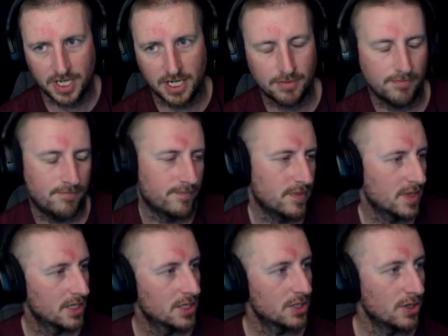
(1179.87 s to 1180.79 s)
Yeah.
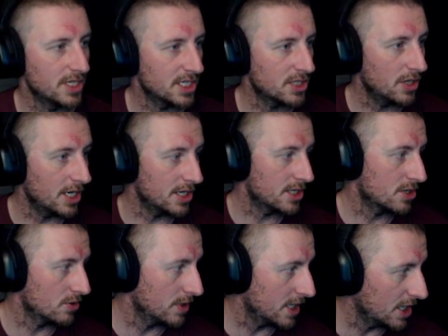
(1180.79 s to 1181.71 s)
So I just thought I'd
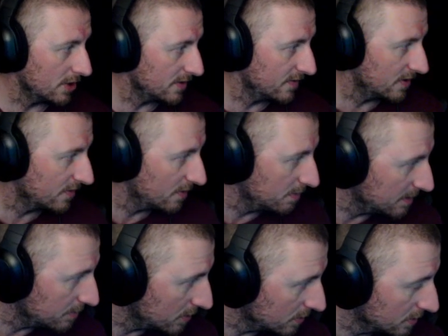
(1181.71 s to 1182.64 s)
throw that out there for
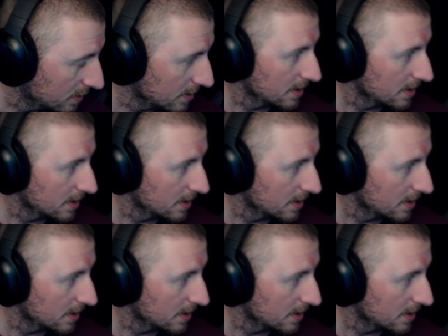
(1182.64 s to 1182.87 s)
people.